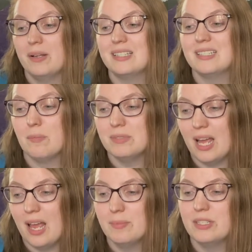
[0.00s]
but
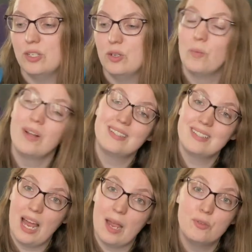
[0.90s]
sometimes U wants
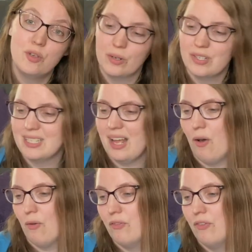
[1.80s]
time to
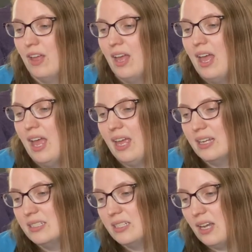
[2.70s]
herself
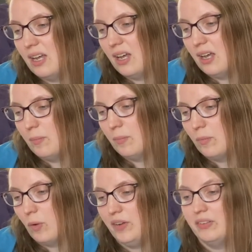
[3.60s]
and
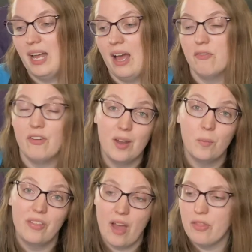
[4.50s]
or even to have fun
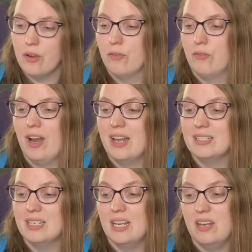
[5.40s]
with other
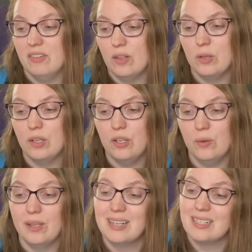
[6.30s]
friends, and even though
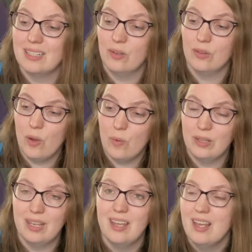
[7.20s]
Q gets a little
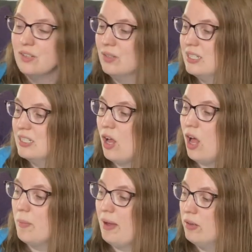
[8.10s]
lonely. So this is
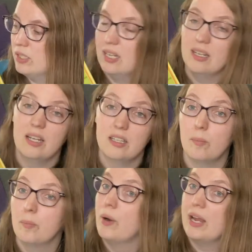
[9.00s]
all about their
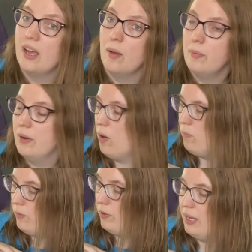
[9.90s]
breakup and
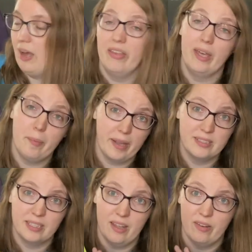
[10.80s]
hopefully how they get
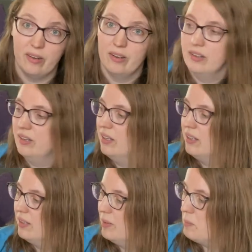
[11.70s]
back together.
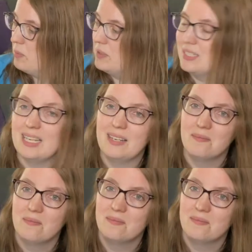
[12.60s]
We'll see.